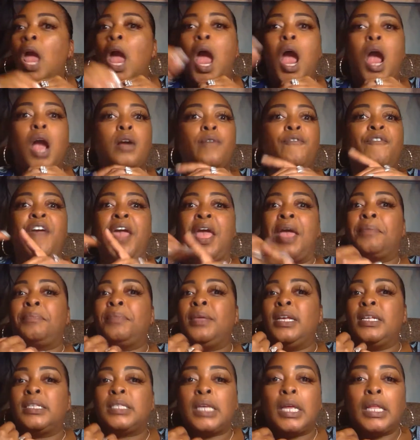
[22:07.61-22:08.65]
Her
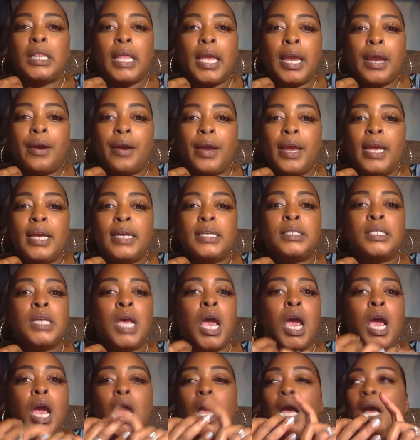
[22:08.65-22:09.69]
family is hilarious.
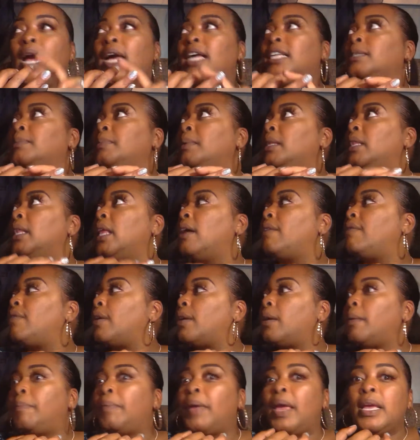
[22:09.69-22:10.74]
Her husband love her
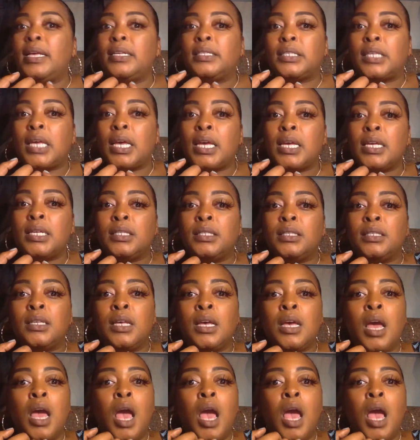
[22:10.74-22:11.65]
to pieces.